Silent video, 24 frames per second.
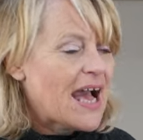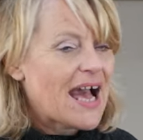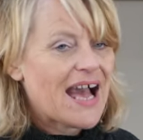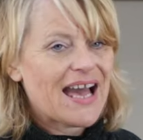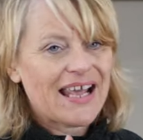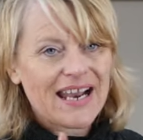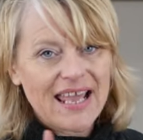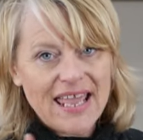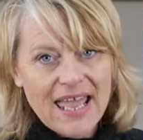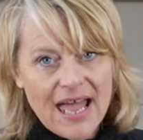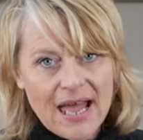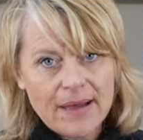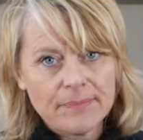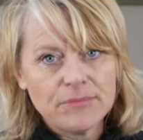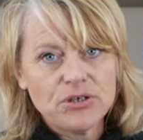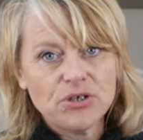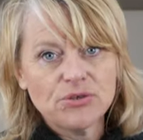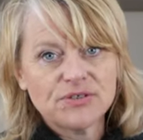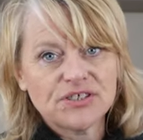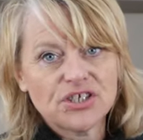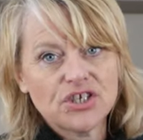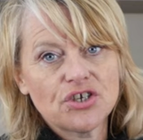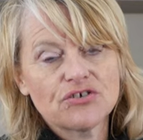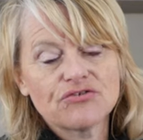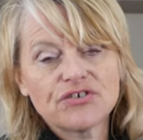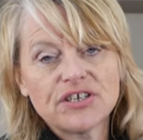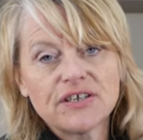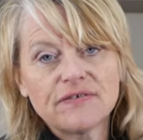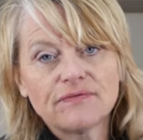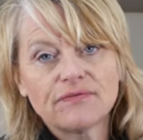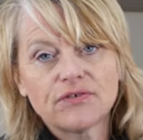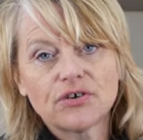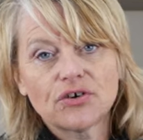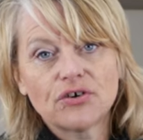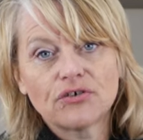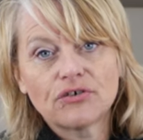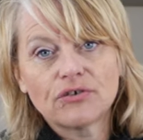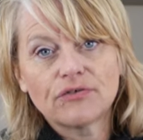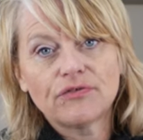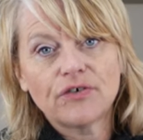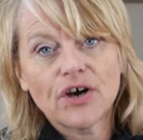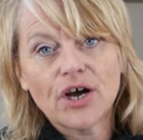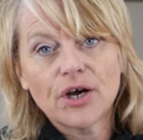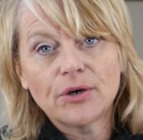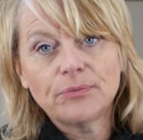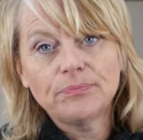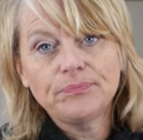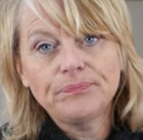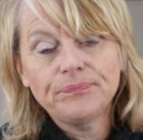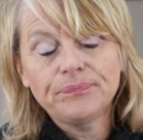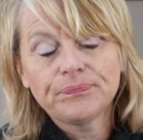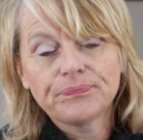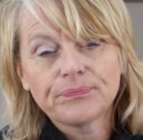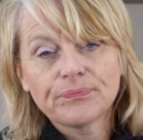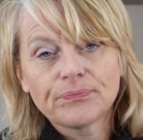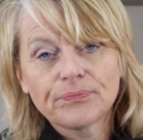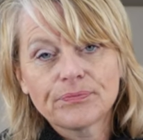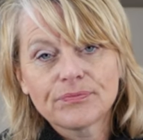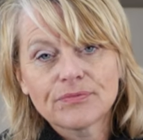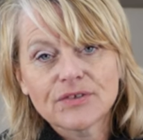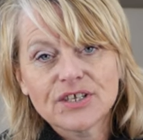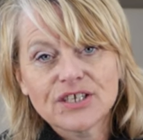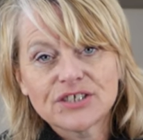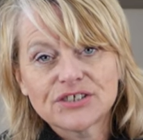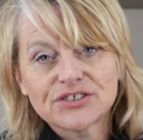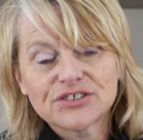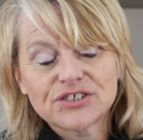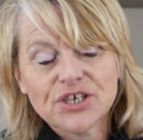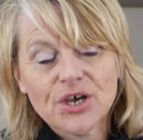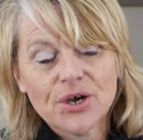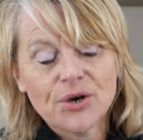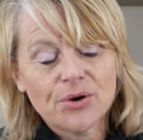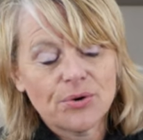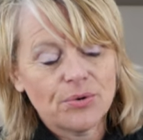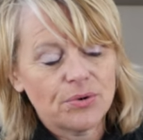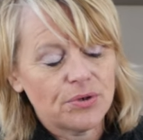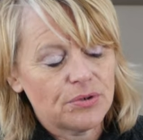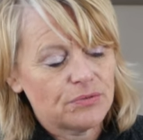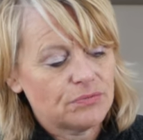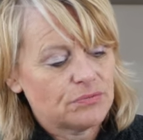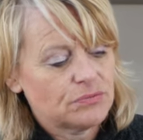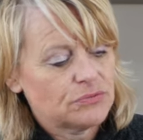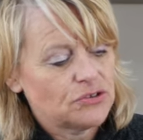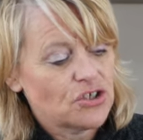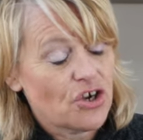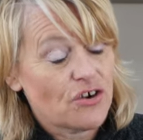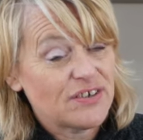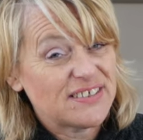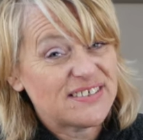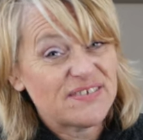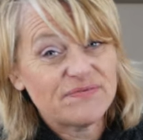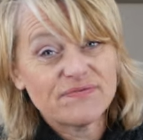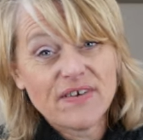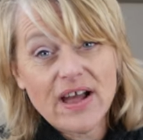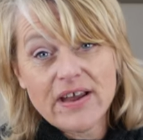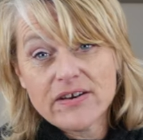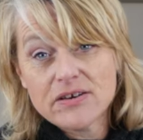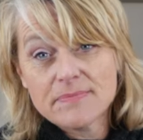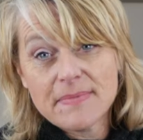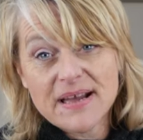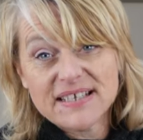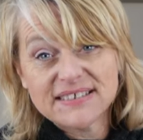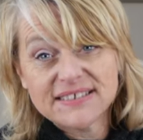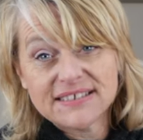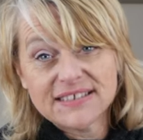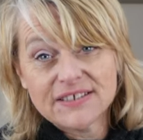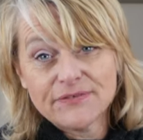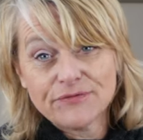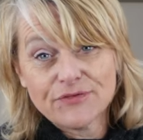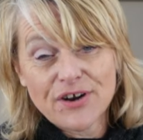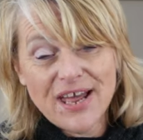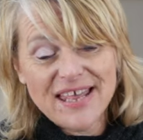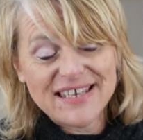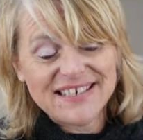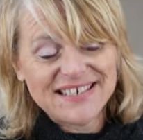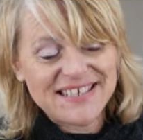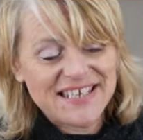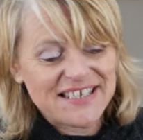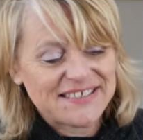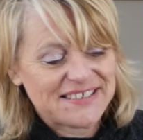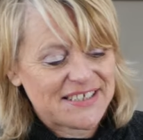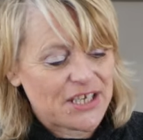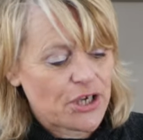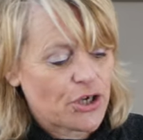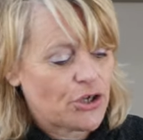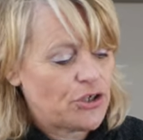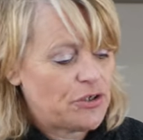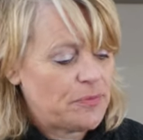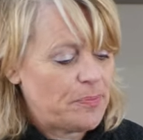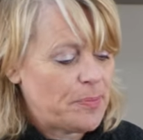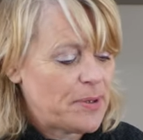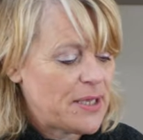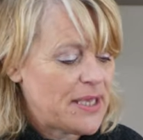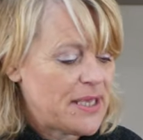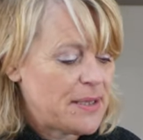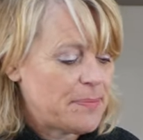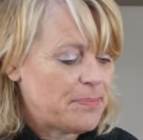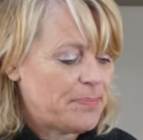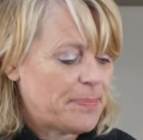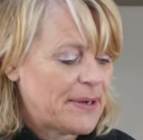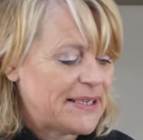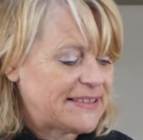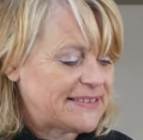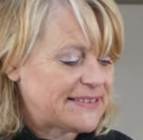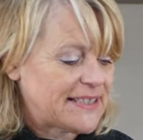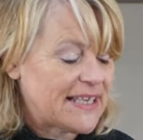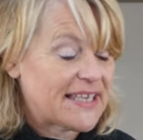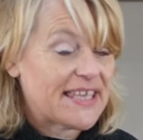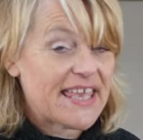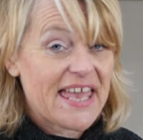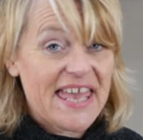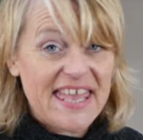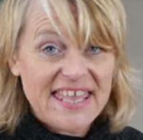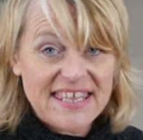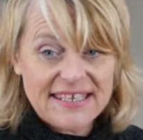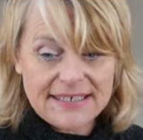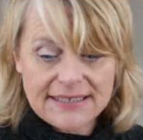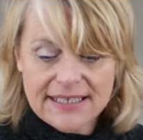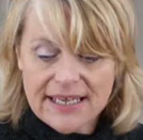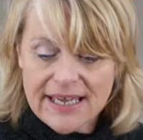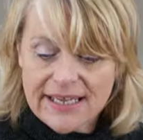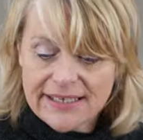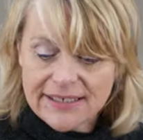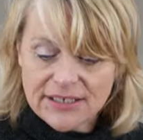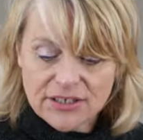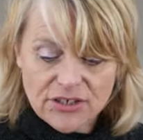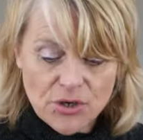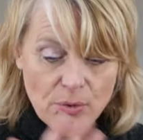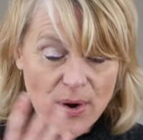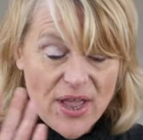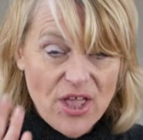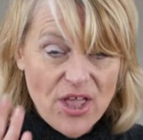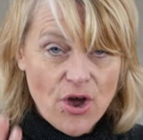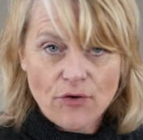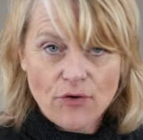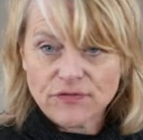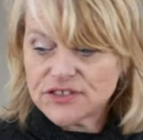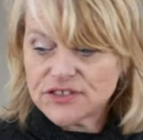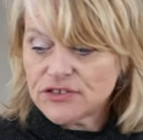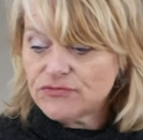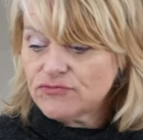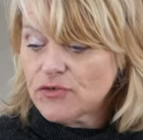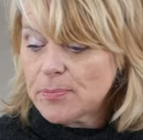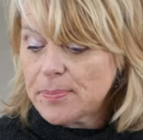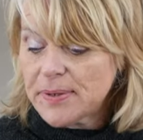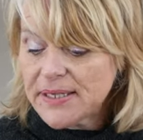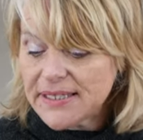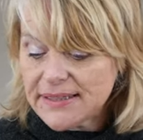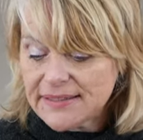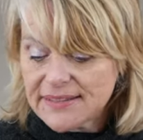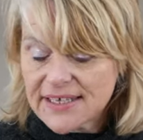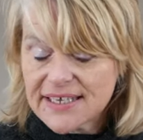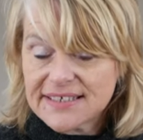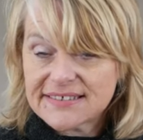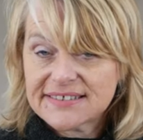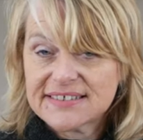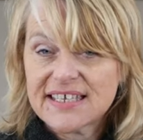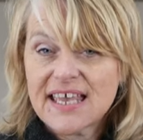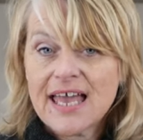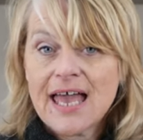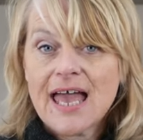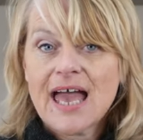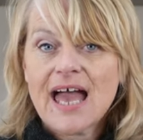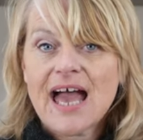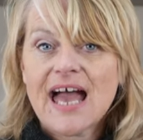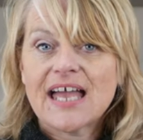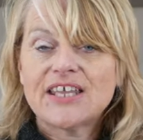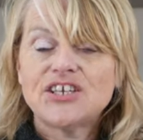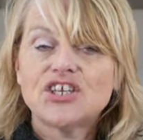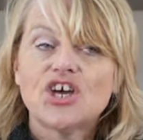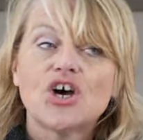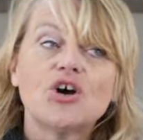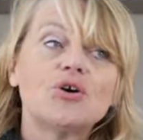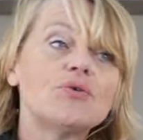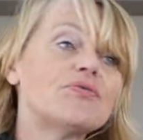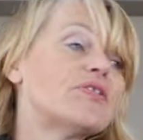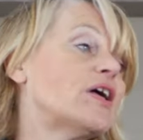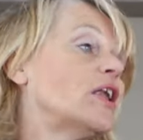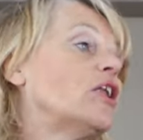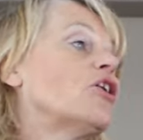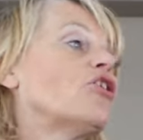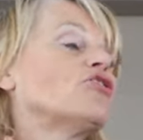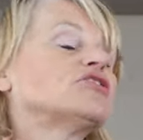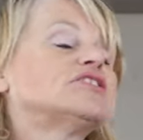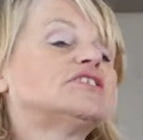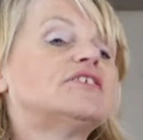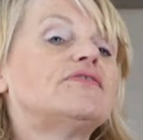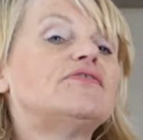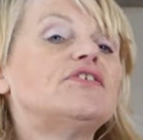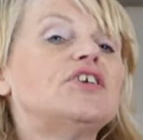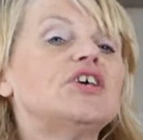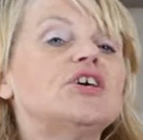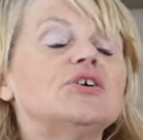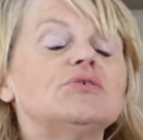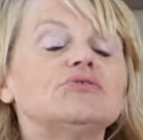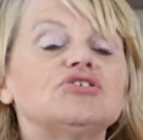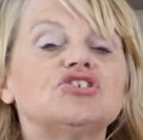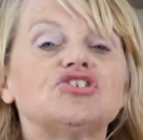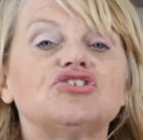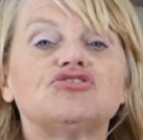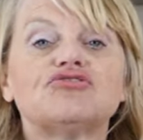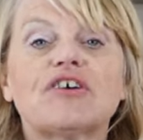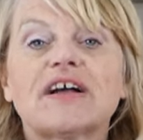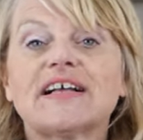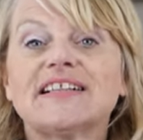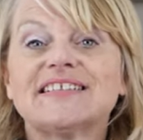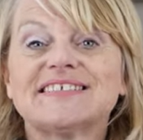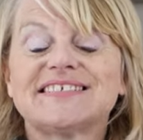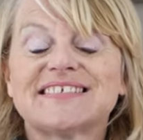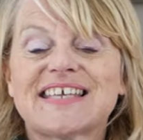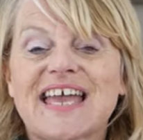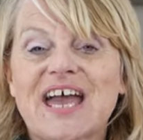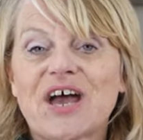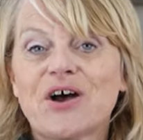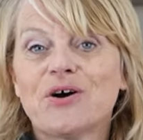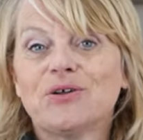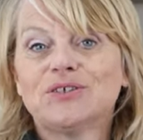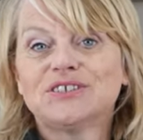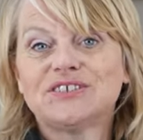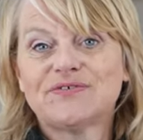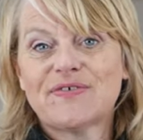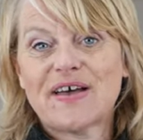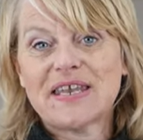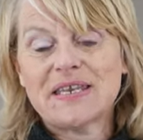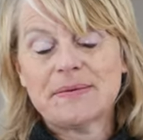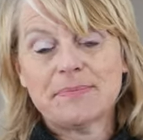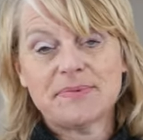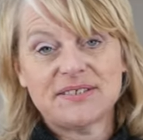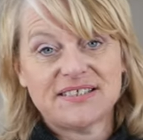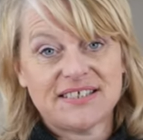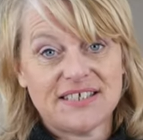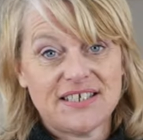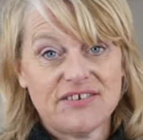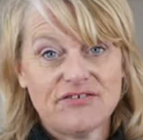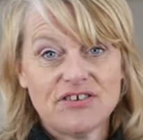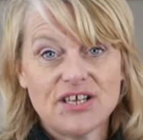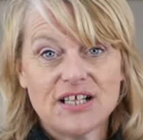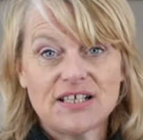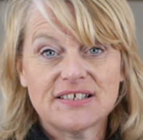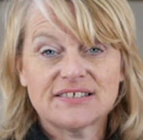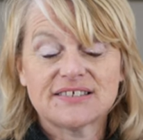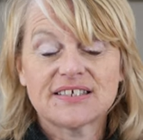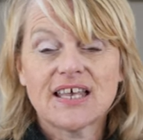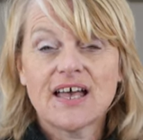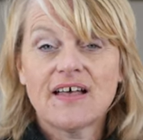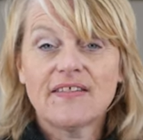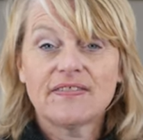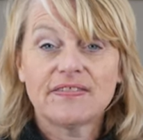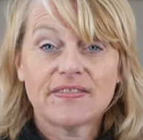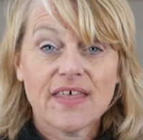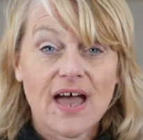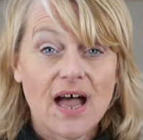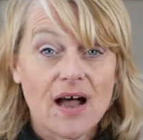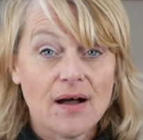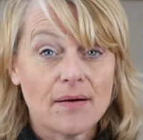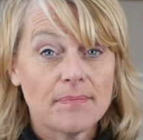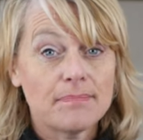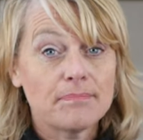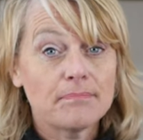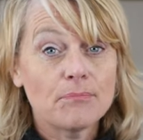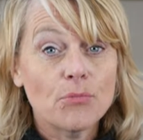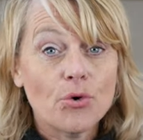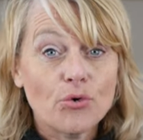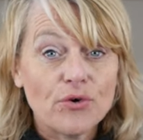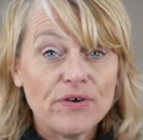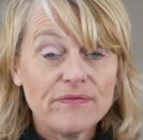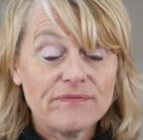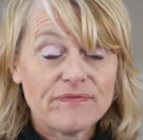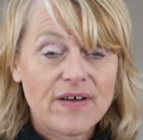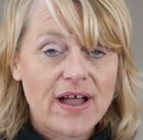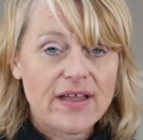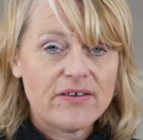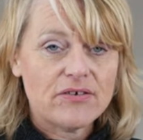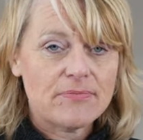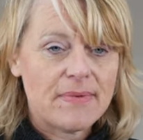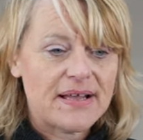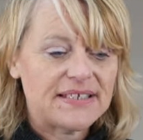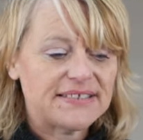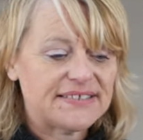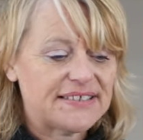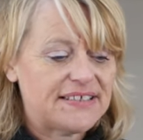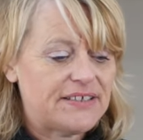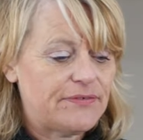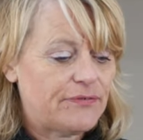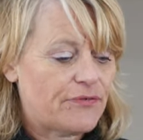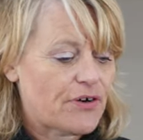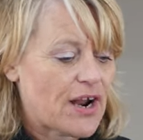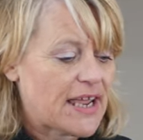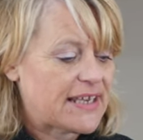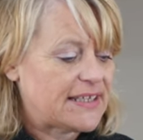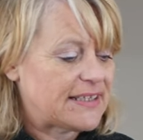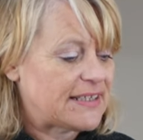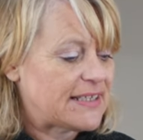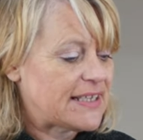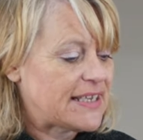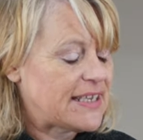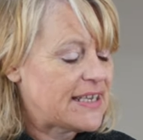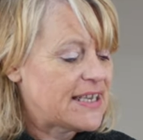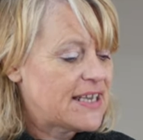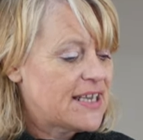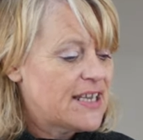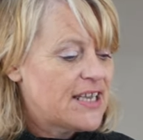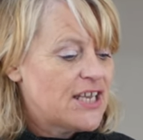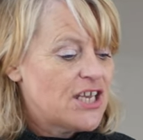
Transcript: And I am using green floral foam, so not as environmentally friendly as it could be, but again, I quite often repeat this, I know that lots of you struggle to get hold of any materials that are more environmentally friendly.